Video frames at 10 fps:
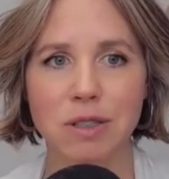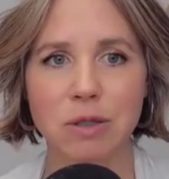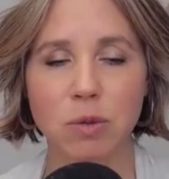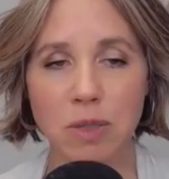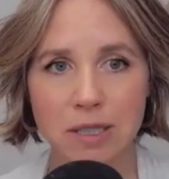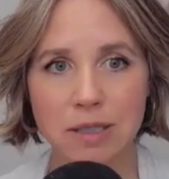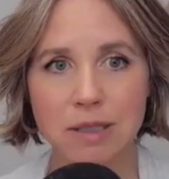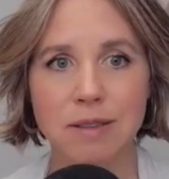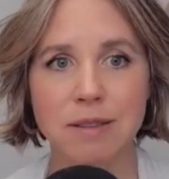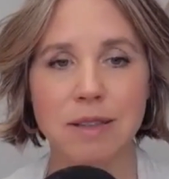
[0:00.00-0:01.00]

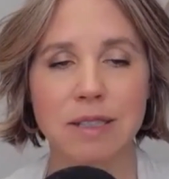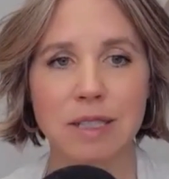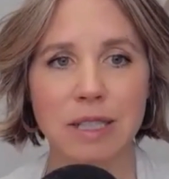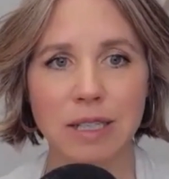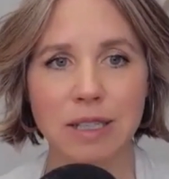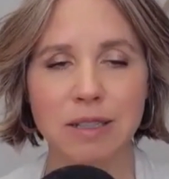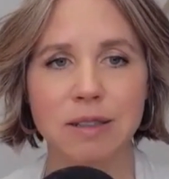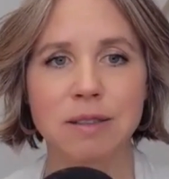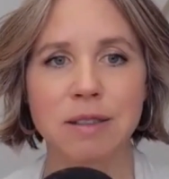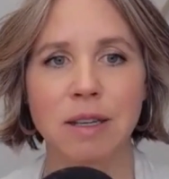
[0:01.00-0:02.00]
tweens and the
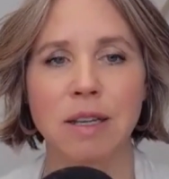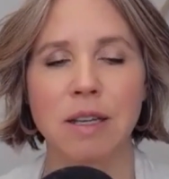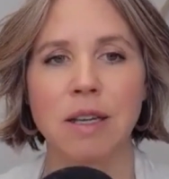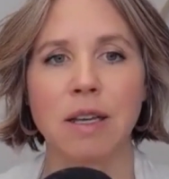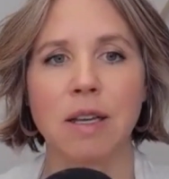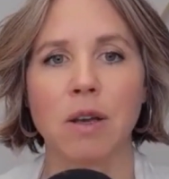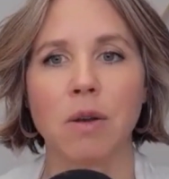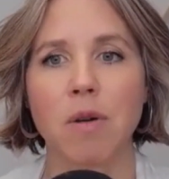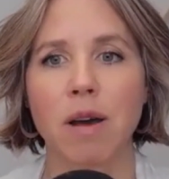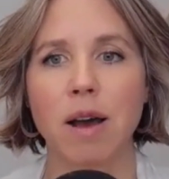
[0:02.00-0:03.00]
teens
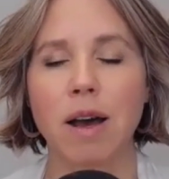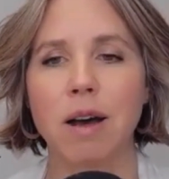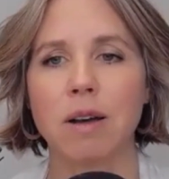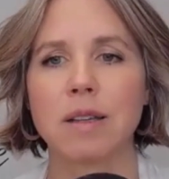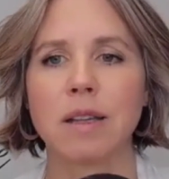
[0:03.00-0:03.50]
uh,